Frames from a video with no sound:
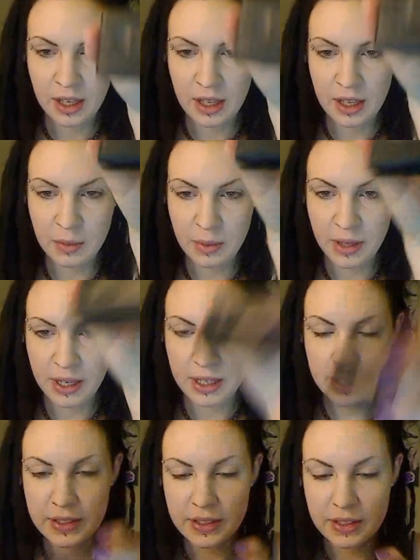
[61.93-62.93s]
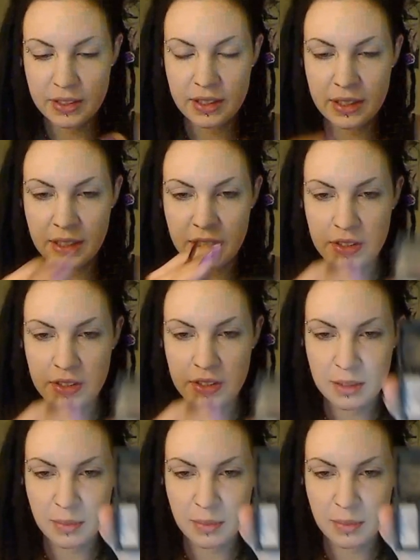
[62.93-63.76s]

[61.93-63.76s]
NYX, and I just take the